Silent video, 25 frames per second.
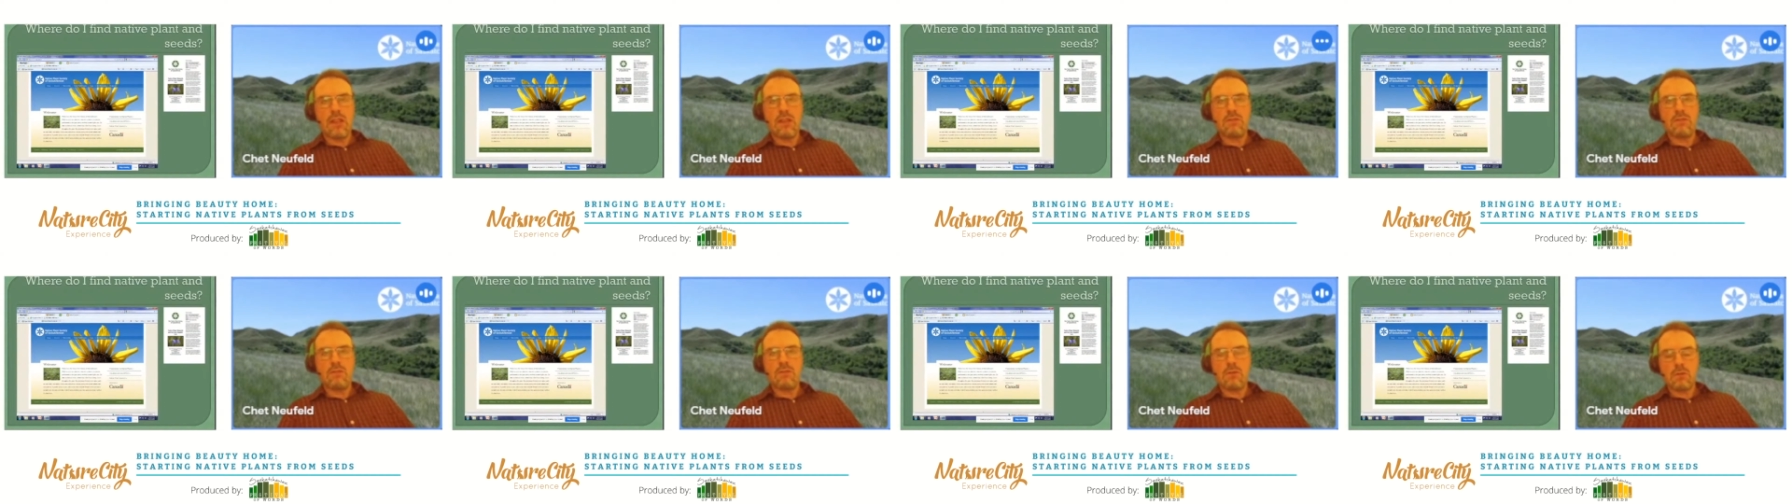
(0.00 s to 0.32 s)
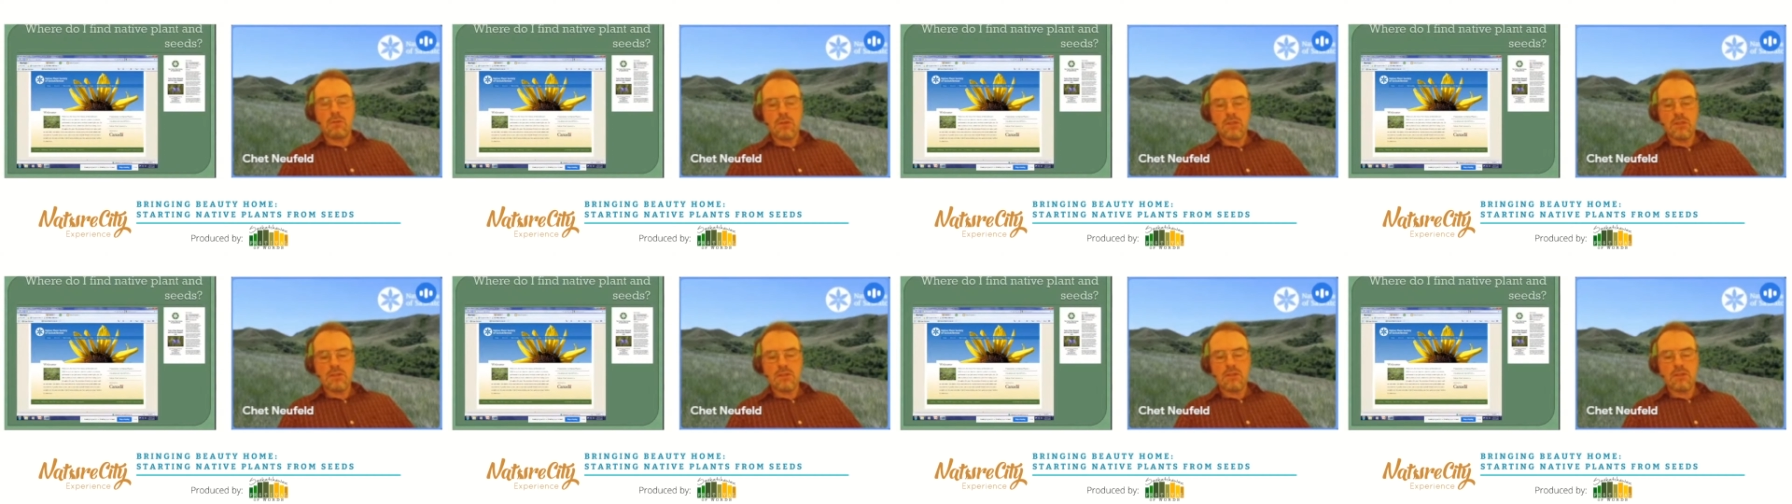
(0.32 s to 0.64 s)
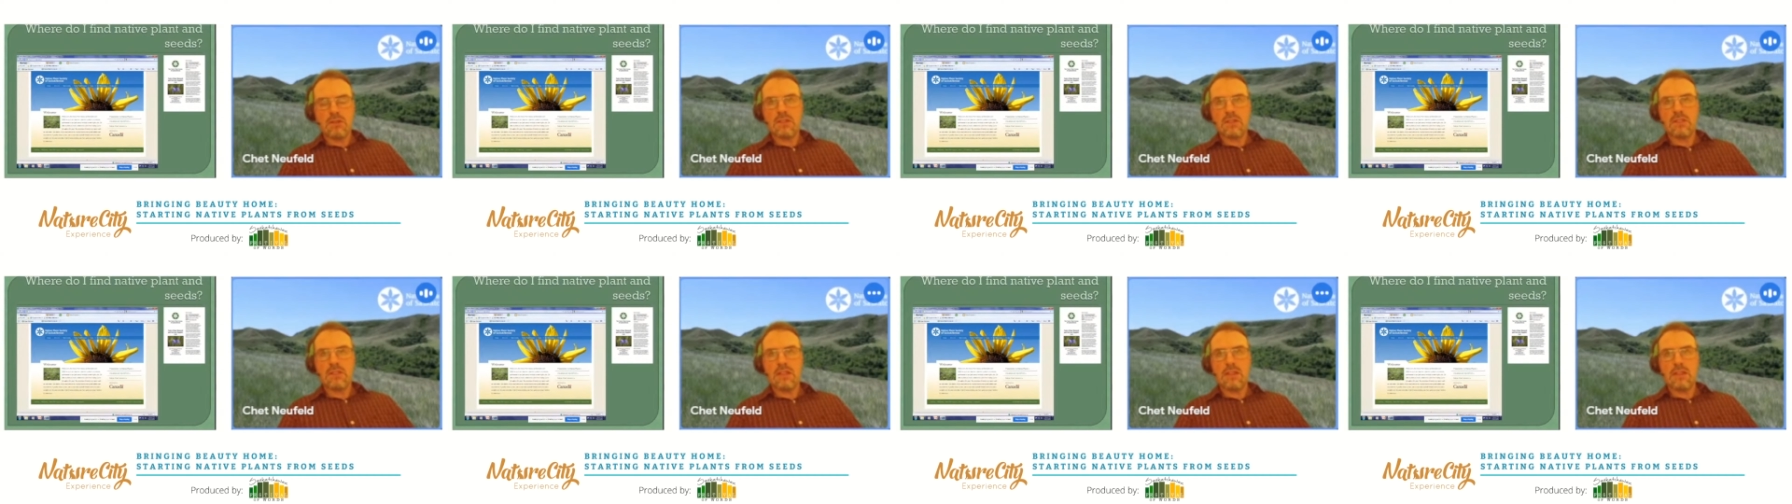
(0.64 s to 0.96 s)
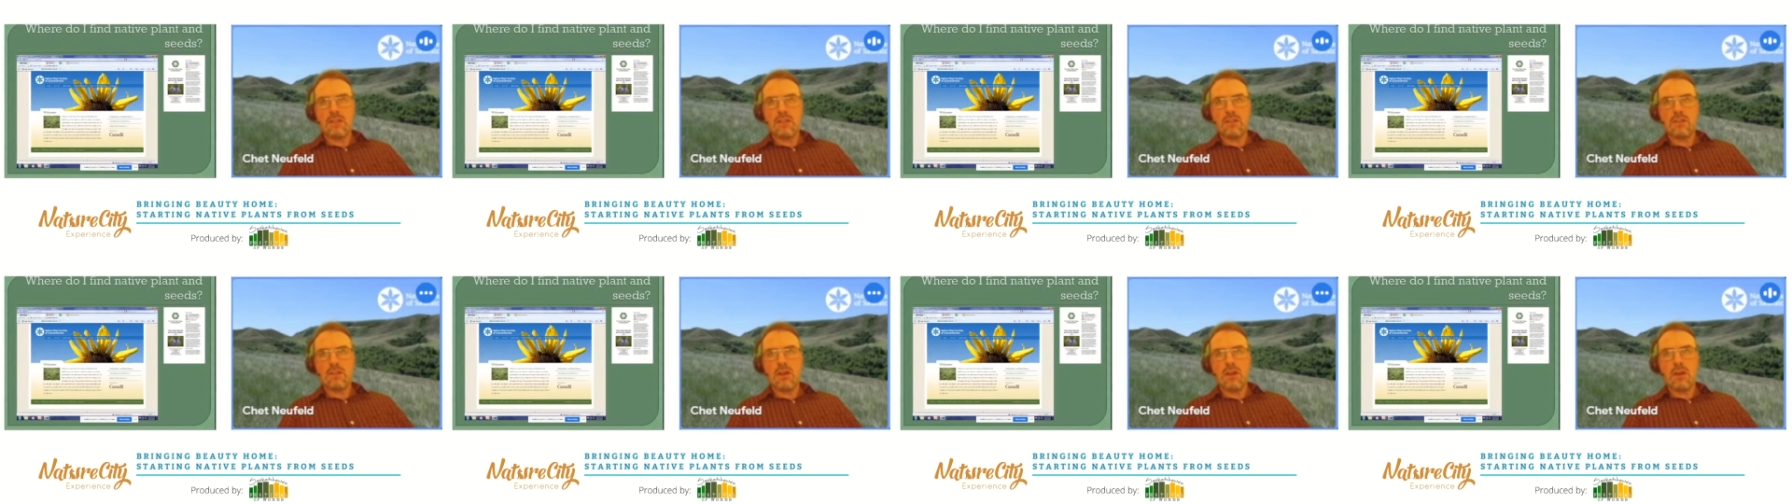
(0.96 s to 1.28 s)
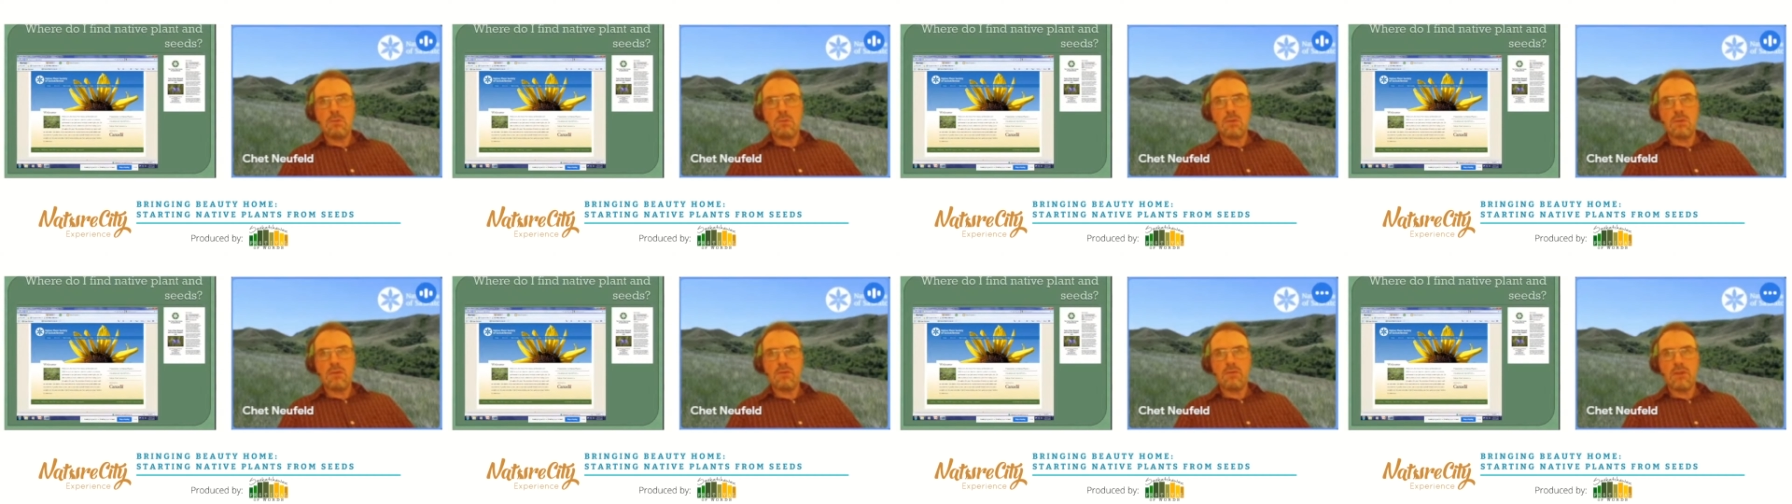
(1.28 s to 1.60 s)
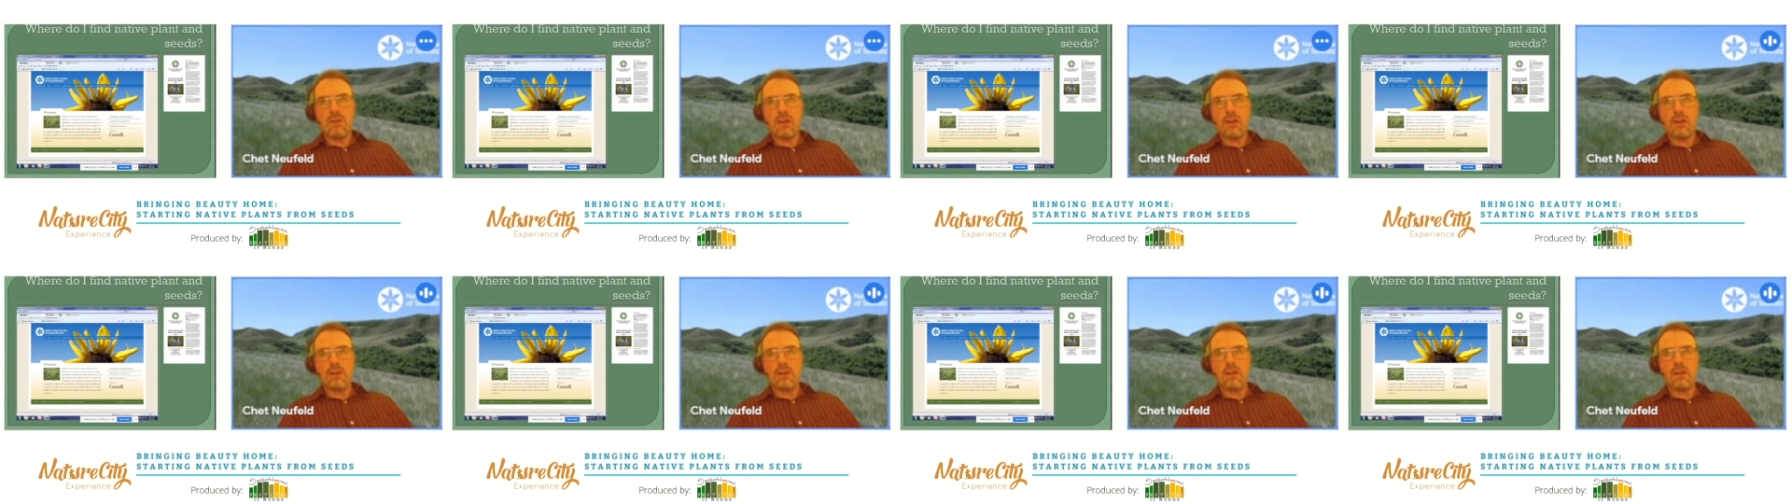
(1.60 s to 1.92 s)
info resources at the top, you'll
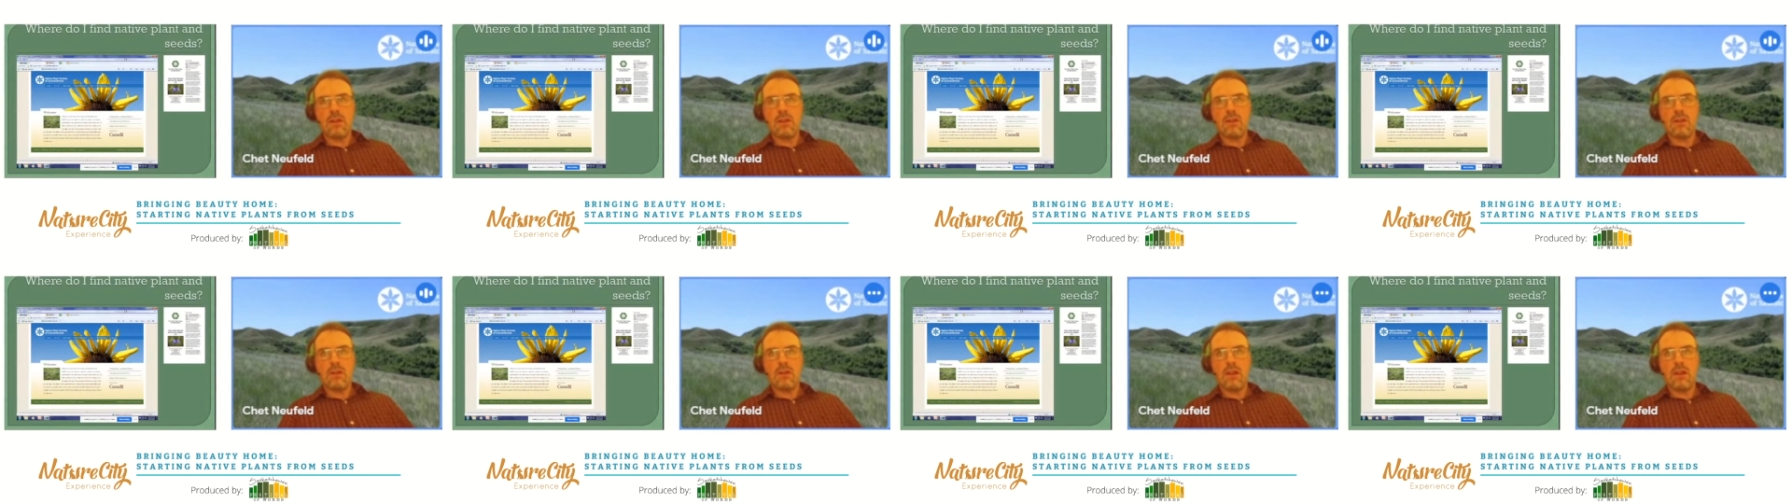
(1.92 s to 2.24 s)
find our